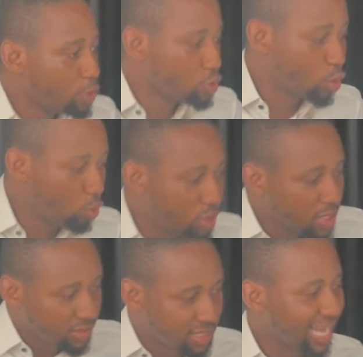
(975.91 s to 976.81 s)
So
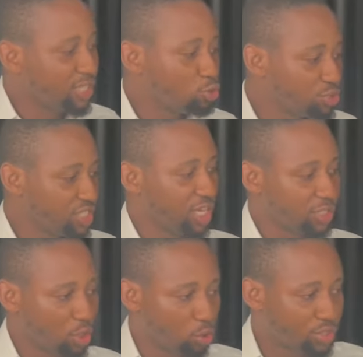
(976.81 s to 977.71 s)
these are the two
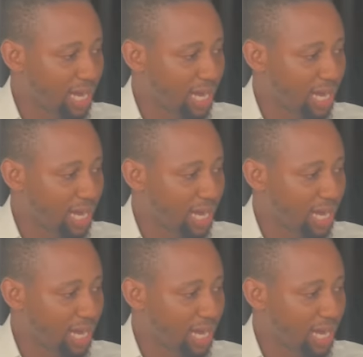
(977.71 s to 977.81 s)
scenarios,